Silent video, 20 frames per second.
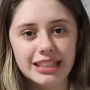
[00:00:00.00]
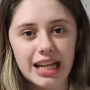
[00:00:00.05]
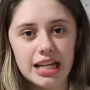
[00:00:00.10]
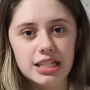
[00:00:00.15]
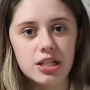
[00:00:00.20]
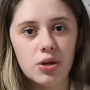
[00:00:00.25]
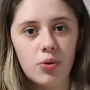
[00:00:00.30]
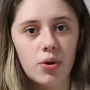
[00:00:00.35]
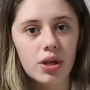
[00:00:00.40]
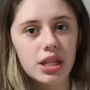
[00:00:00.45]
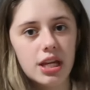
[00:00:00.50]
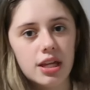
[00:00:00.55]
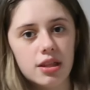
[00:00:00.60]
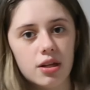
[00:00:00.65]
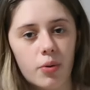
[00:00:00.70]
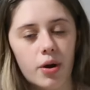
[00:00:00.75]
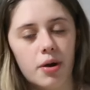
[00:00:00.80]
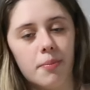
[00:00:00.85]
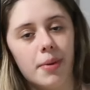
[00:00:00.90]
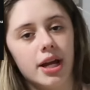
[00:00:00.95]
a lesson with
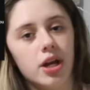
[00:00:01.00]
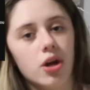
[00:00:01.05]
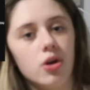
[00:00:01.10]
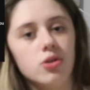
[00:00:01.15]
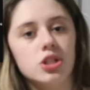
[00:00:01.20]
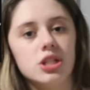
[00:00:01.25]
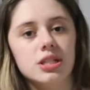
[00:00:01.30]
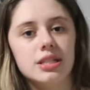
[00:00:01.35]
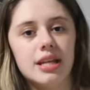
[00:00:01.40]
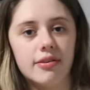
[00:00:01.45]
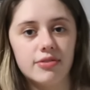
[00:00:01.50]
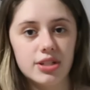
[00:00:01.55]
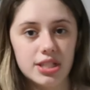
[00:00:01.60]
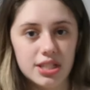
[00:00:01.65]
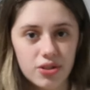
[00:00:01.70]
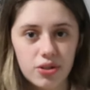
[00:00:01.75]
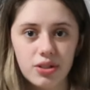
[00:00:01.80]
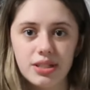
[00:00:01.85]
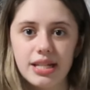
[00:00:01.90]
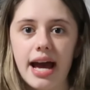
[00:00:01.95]
either one of my coaches every
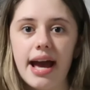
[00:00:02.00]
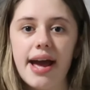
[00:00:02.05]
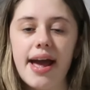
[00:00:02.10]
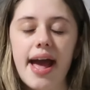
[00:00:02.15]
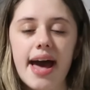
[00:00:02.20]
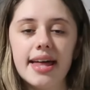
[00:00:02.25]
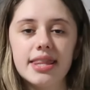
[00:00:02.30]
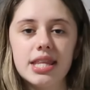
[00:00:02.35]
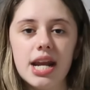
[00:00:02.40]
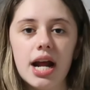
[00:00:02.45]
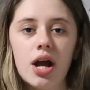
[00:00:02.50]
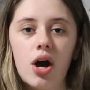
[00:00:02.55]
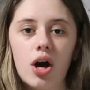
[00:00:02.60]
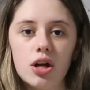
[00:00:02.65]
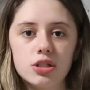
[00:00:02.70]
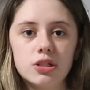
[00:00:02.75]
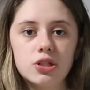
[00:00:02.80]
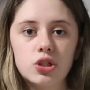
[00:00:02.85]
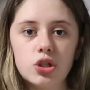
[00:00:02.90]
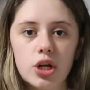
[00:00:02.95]
single day, and then I
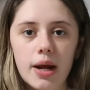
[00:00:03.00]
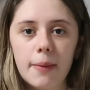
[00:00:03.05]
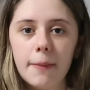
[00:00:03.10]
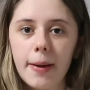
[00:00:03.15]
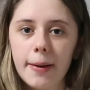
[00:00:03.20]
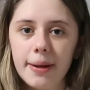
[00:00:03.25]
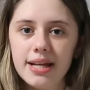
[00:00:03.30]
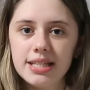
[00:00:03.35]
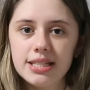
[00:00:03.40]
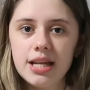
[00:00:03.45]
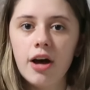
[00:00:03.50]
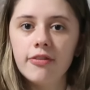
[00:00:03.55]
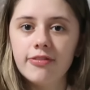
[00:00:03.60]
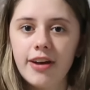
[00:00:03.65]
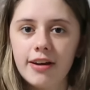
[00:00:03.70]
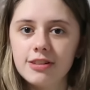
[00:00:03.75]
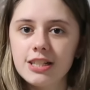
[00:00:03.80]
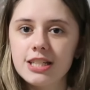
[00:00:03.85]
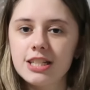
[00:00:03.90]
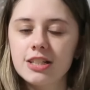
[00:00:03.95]
also train by myself
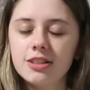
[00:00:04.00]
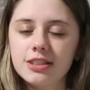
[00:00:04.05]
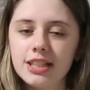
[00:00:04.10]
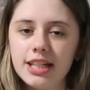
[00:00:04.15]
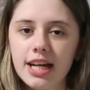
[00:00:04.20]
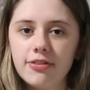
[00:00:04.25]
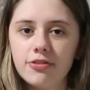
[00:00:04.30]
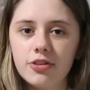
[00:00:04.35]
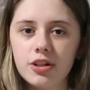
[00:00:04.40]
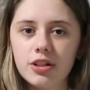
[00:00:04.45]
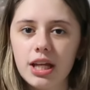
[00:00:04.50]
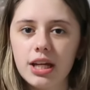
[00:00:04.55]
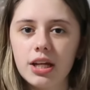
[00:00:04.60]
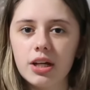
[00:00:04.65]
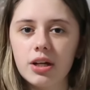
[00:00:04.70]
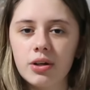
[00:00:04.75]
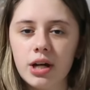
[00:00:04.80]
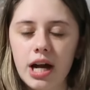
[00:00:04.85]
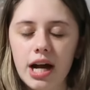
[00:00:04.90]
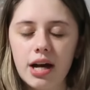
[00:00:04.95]
every single day for like
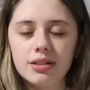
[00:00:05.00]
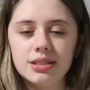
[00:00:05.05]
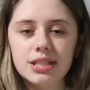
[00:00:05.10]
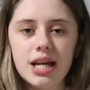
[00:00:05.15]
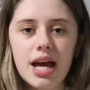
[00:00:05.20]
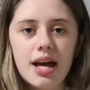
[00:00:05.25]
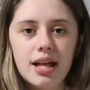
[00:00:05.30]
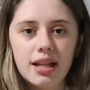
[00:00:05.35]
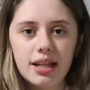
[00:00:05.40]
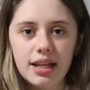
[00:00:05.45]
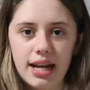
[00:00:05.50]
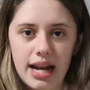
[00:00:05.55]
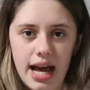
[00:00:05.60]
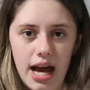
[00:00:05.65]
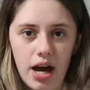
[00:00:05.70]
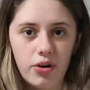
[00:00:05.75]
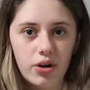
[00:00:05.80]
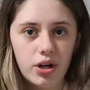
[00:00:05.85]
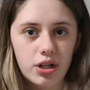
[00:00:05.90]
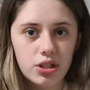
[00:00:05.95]
around like an
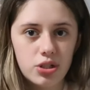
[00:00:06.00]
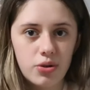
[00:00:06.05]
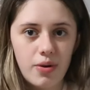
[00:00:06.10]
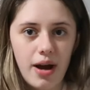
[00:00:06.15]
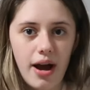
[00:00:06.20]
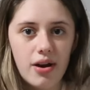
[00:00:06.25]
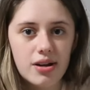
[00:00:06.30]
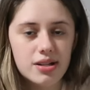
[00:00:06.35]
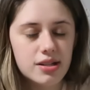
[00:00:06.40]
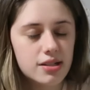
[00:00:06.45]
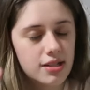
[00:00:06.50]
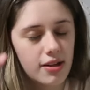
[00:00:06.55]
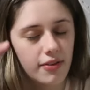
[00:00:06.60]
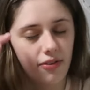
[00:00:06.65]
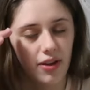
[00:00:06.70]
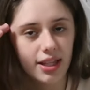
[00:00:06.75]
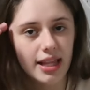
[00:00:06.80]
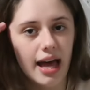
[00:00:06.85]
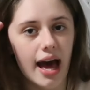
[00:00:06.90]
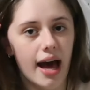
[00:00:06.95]
hour or two hours and stuff
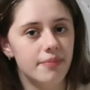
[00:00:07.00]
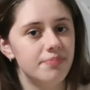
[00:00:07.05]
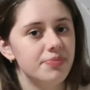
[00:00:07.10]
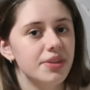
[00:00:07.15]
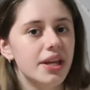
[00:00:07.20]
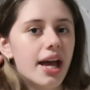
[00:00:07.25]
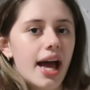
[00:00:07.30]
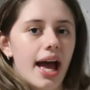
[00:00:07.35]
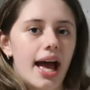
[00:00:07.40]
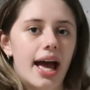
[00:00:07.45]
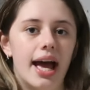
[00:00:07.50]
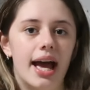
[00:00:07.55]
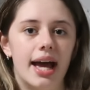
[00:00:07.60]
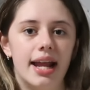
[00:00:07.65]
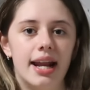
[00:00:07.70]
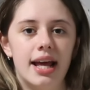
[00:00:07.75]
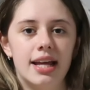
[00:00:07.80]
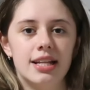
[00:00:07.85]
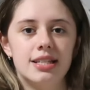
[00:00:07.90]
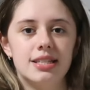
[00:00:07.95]
like that.
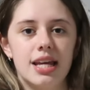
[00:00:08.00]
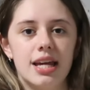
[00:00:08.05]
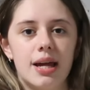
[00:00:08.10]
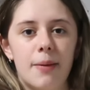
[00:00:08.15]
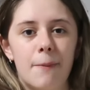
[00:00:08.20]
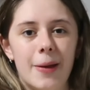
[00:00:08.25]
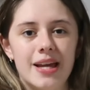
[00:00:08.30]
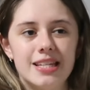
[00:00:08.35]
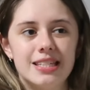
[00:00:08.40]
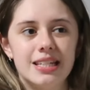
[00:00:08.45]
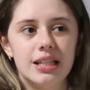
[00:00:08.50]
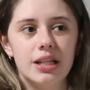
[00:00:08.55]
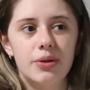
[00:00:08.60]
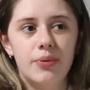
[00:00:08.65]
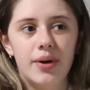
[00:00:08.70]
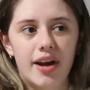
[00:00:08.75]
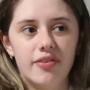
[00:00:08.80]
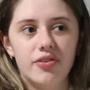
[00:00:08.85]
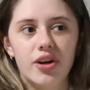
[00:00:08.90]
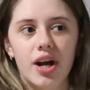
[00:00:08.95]
And it's like basically
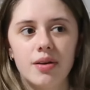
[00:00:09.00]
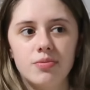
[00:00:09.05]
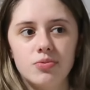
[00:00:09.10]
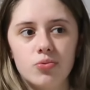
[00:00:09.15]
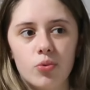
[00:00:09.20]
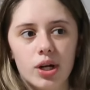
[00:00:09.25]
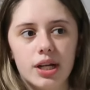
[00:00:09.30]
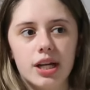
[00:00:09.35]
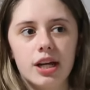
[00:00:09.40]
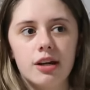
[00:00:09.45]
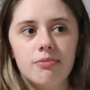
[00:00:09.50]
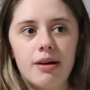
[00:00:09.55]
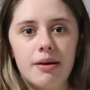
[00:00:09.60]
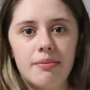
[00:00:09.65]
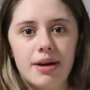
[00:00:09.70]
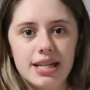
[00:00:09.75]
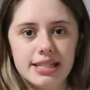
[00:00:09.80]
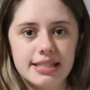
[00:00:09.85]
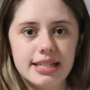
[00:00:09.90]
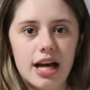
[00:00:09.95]
whenever I'm working by
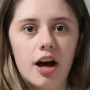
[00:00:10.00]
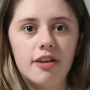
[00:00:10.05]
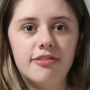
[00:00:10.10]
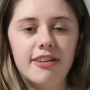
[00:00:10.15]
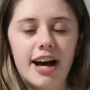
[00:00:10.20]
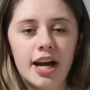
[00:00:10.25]
myself,